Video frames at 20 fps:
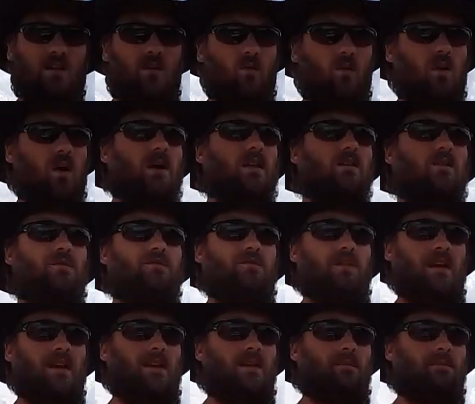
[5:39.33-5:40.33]
on what you
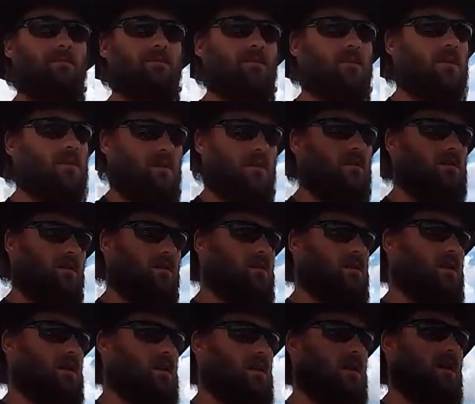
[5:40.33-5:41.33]
feed them
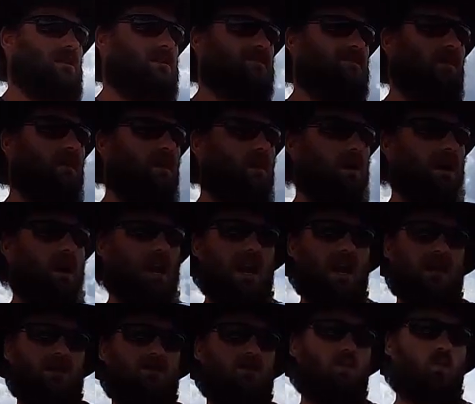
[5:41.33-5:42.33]
as far
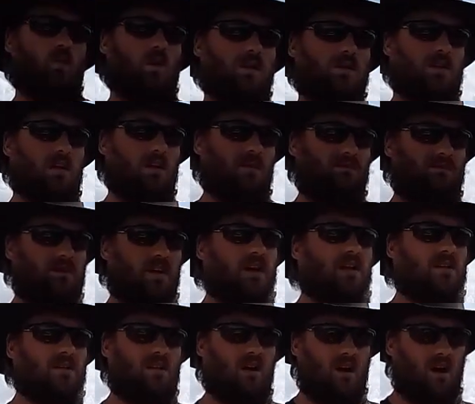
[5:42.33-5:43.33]
as what their
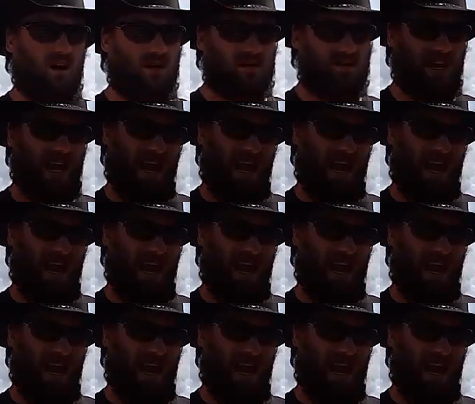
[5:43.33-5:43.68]
feed cost